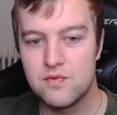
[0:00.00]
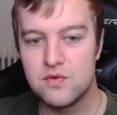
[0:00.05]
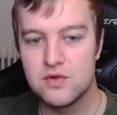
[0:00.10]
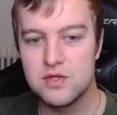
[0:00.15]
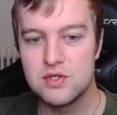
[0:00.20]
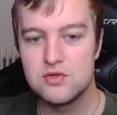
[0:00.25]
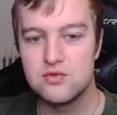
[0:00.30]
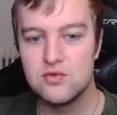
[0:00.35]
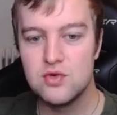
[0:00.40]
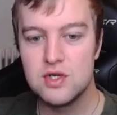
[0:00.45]

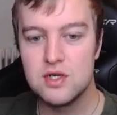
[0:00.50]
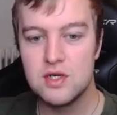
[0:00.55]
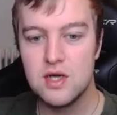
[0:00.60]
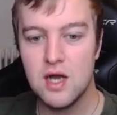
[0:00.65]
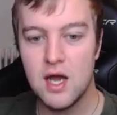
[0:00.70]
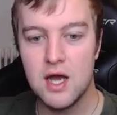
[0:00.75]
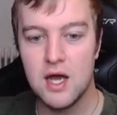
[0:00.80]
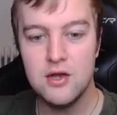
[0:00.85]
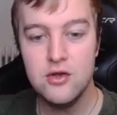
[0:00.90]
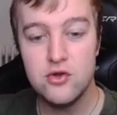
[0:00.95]
this ring.
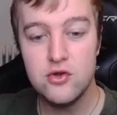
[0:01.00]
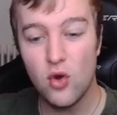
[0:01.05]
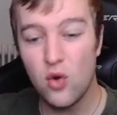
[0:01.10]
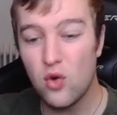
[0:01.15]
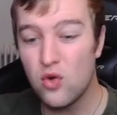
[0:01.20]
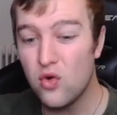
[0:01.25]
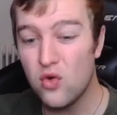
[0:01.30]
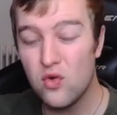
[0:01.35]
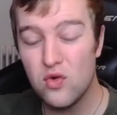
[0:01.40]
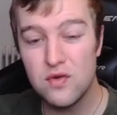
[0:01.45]
I don't
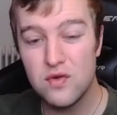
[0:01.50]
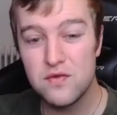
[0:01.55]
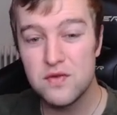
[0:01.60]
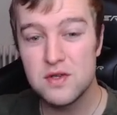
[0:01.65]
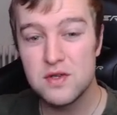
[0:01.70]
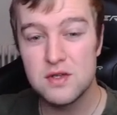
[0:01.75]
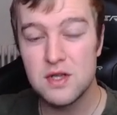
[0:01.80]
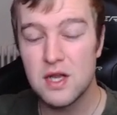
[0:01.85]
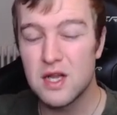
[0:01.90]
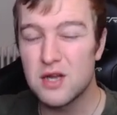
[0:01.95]
know if
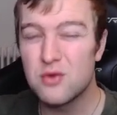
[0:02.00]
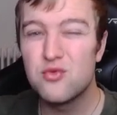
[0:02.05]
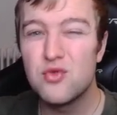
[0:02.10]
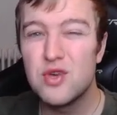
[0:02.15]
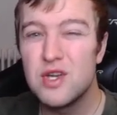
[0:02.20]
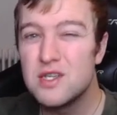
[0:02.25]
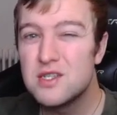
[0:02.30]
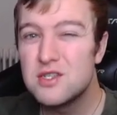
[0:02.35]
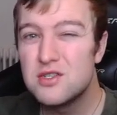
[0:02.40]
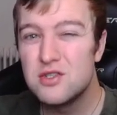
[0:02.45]
like
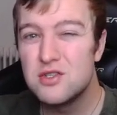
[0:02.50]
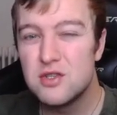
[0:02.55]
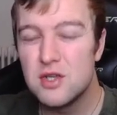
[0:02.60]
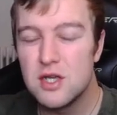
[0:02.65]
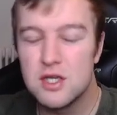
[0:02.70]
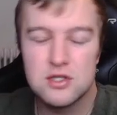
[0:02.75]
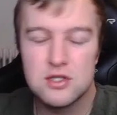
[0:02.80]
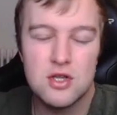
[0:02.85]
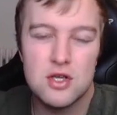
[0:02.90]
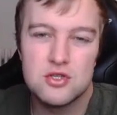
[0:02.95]
rings.
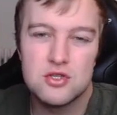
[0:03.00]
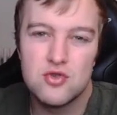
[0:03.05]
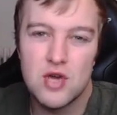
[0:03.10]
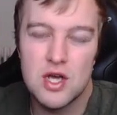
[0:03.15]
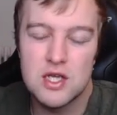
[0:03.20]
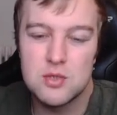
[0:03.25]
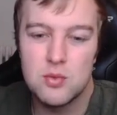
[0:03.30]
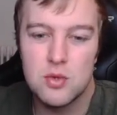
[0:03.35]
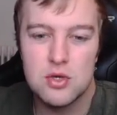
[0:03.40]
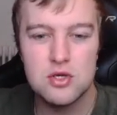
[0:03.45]
It's not
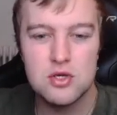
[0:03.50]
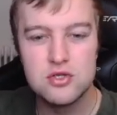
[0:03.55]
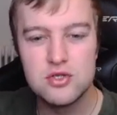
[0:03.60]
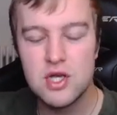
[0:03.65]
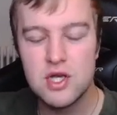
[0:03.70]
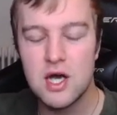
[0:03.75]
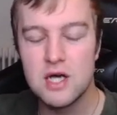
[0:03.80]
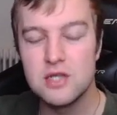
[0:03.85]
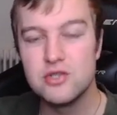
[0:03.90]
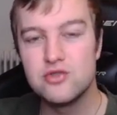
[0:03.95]
transmog because you
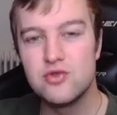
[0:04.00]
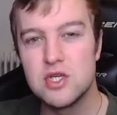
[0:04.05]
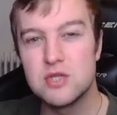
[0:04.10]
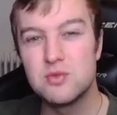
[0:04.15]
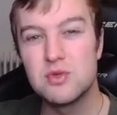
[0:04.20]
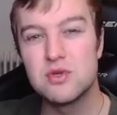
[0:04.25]
can't transmog